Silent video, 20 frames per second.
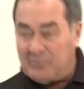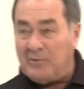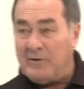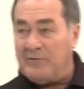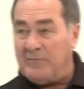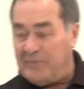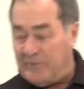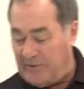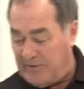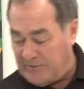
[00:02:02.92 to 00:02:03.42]
one
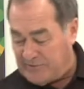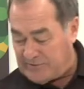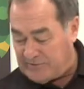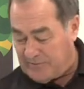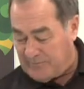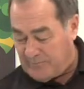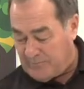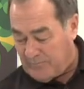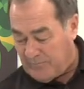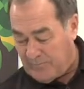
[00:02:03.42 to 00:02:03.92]
first.
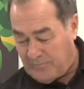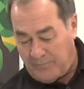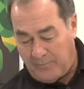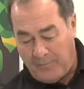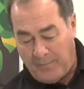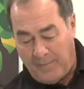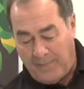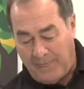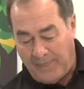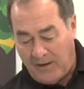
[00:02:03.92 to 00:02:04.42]

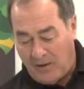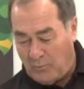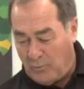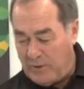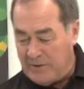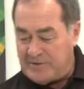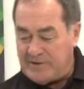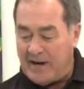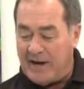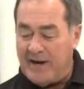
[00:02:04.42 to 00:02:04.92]

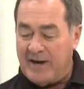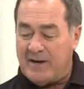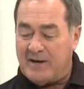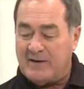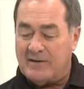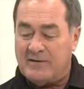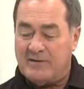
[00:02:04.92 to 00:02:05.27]
We take